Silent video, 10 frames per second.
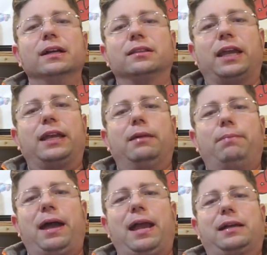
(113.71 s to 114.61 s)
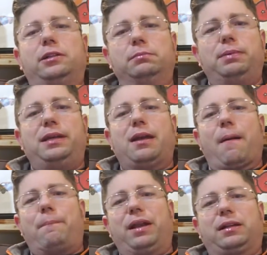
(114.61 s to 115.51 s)
Thinking about I could be
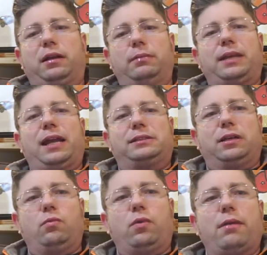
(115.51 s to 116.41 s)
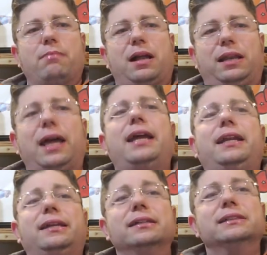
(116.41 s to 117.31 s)
up in a club dancing with my
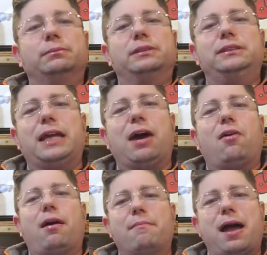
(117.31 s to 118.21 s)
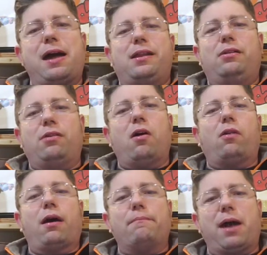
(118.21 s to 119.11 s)
lady. But now I'm out here on
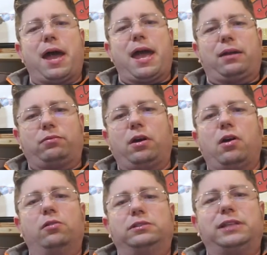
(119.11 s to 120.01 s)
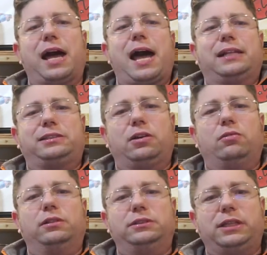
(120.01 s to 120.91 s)
a back road, sights
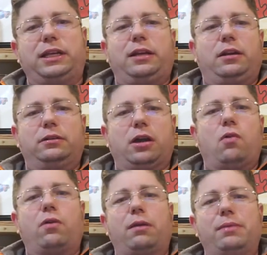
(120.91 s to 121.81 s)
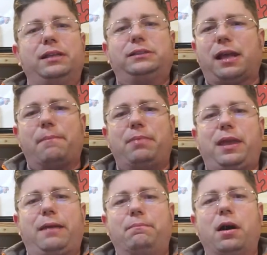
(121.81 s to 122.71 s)
on a deer. Don't wanna miss that
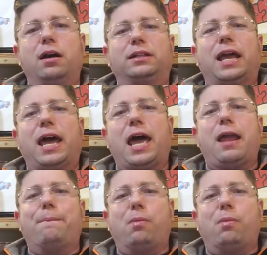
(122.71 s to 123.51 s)
big buck, that eight